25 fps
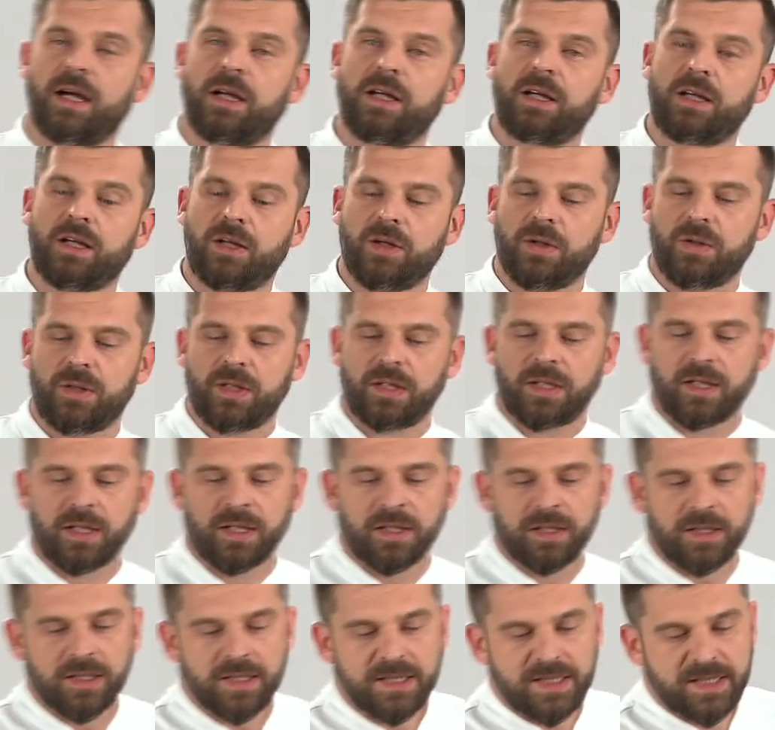are included
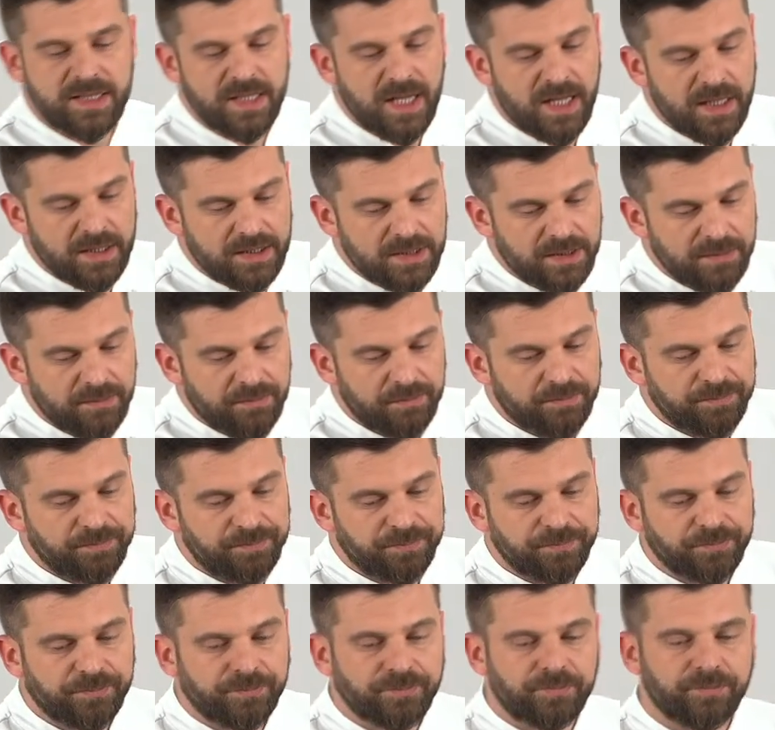in the set.
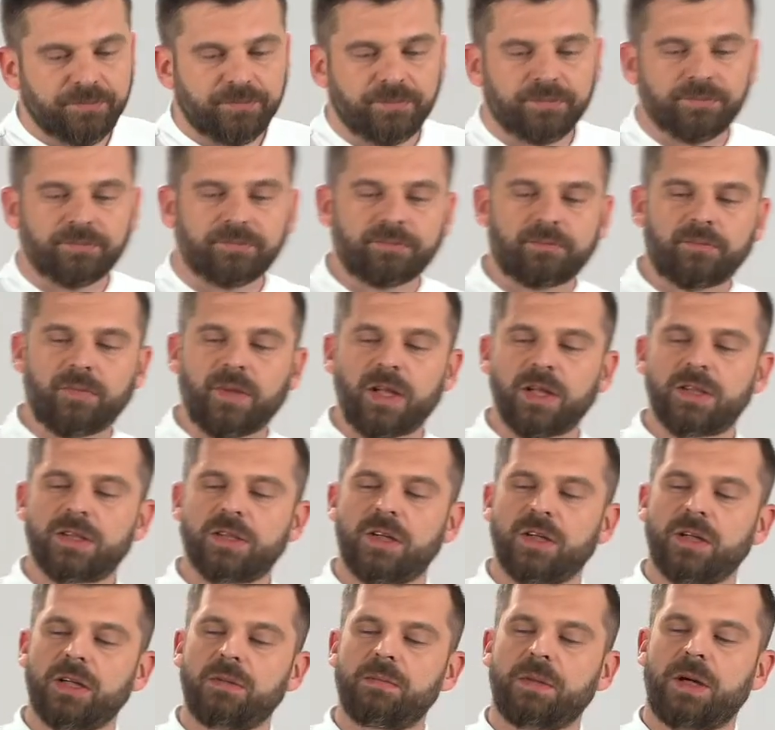
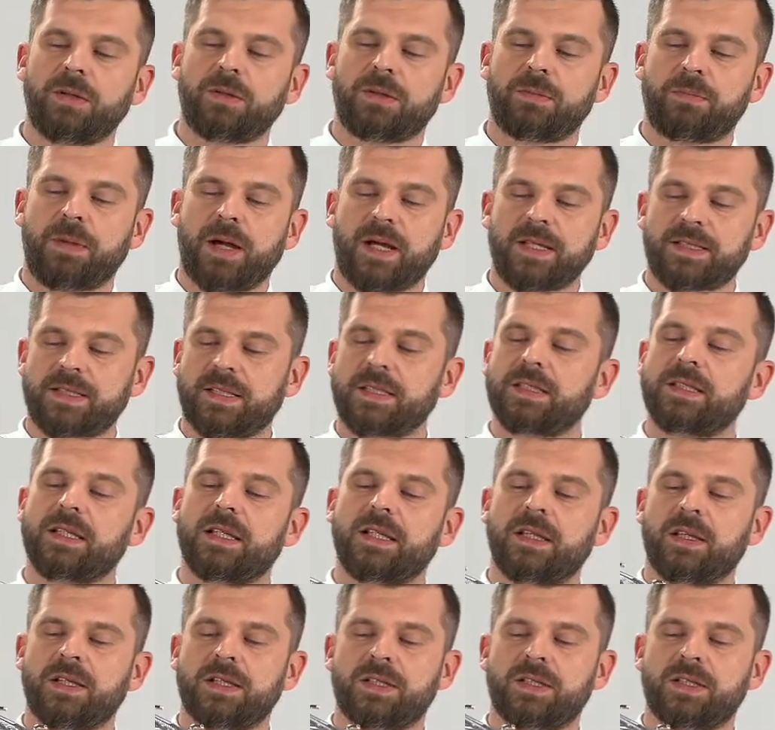Talking about the basket, it